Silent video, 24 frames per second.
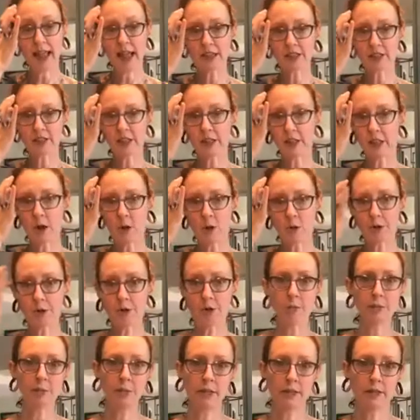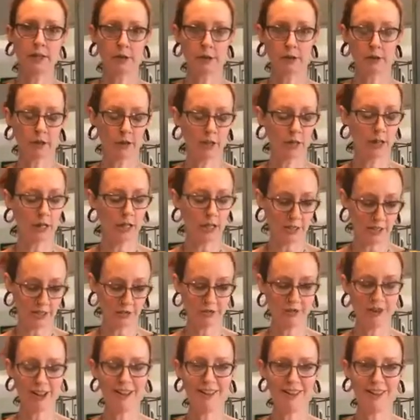actually lower your blood
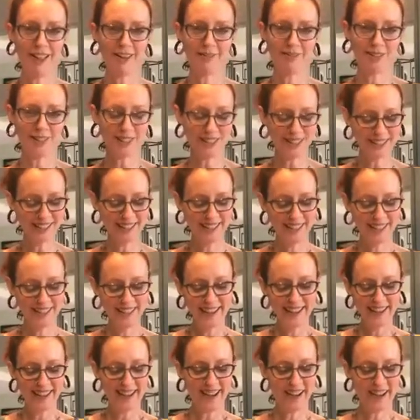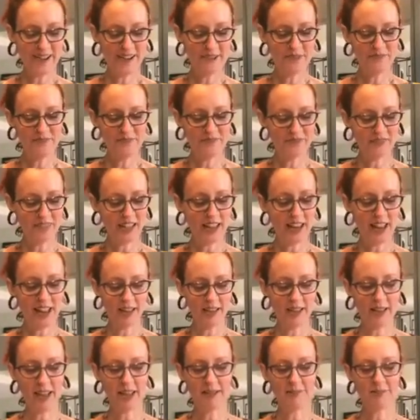cholesterol levels.
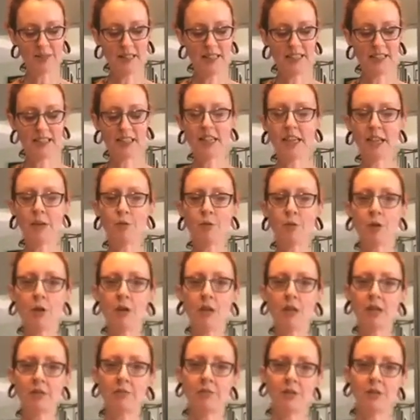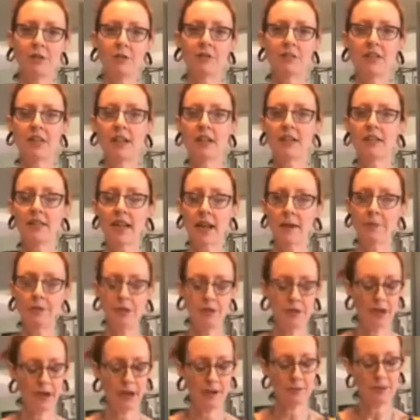It plays a key role in reducing type
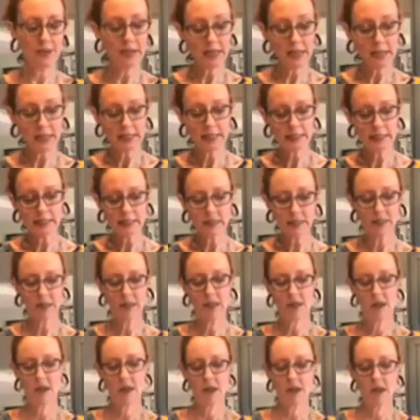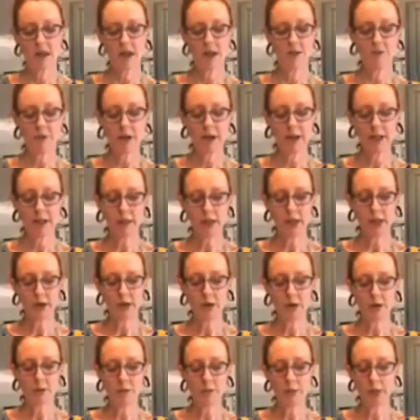2 diabetes, can regulate
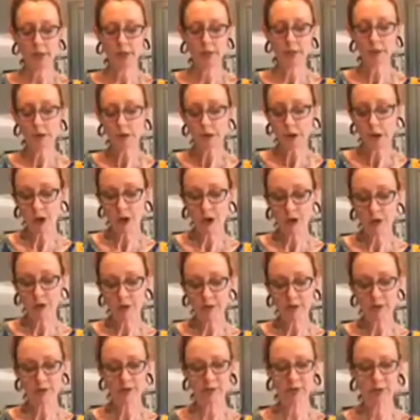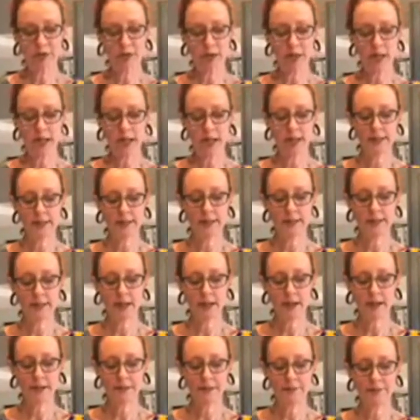your blood glucose, and
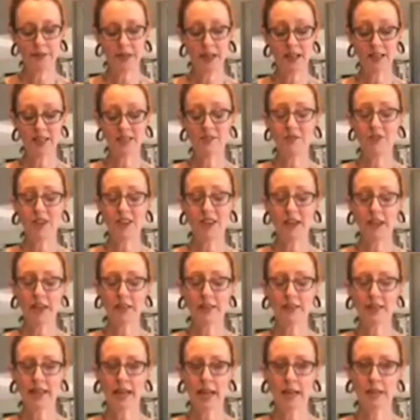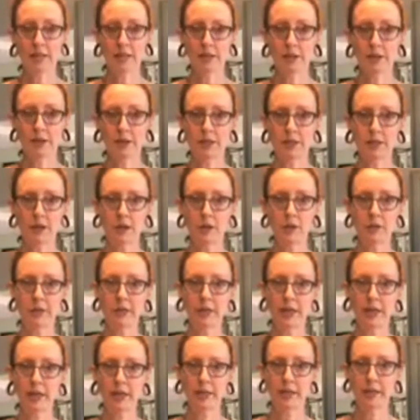it can defend against cancer. So it's
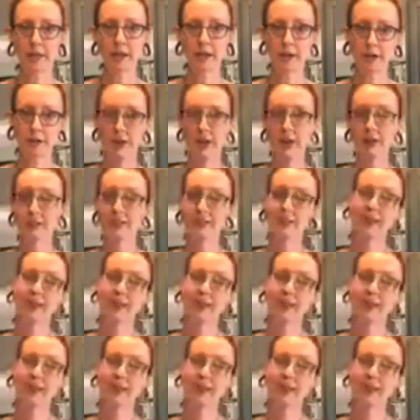like it creates